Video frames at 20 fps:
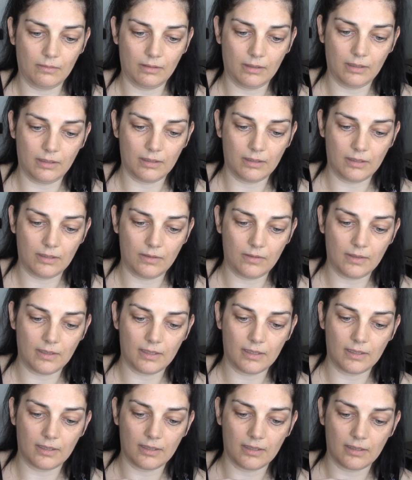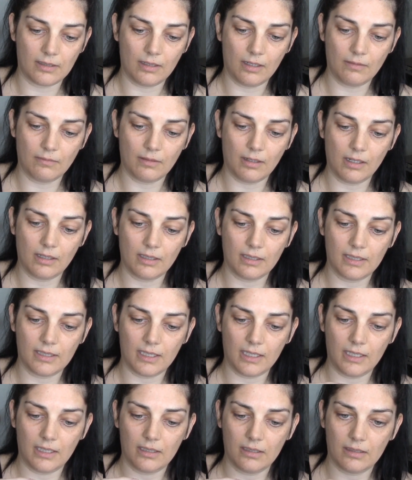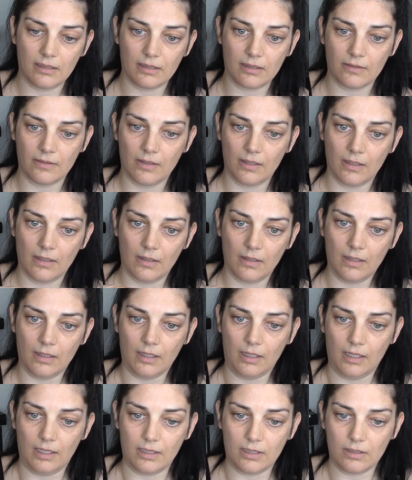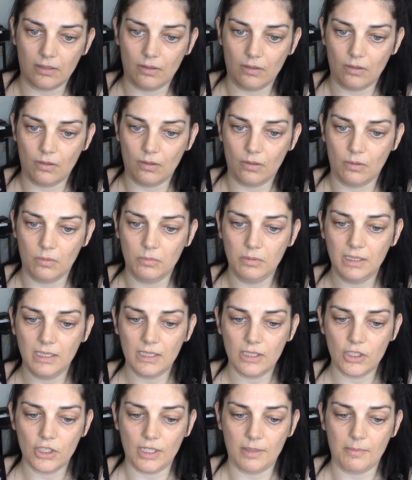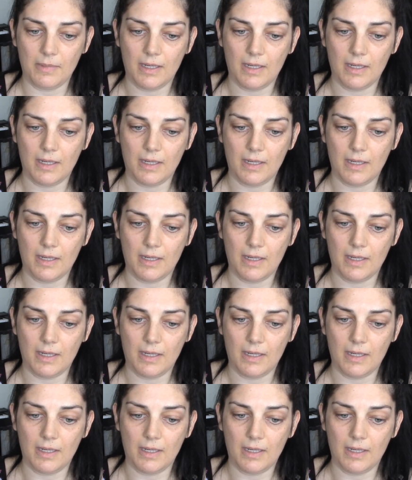Let's do this. This is not rocket science. It's only a sheet